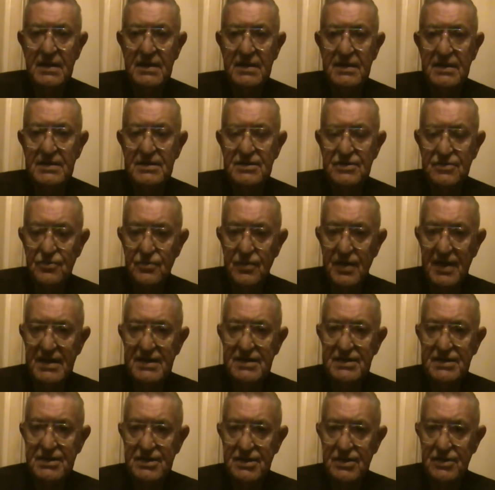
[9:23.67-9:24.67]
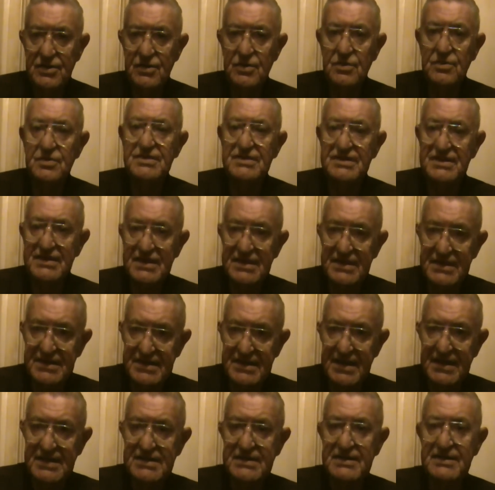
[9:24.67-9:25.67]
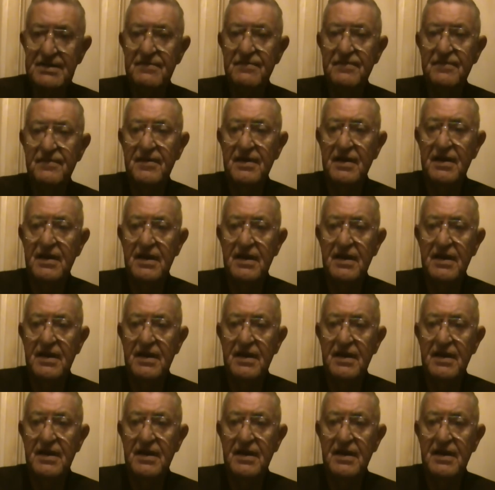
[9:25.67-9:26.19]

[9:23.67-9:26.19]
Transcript: that's raised to successive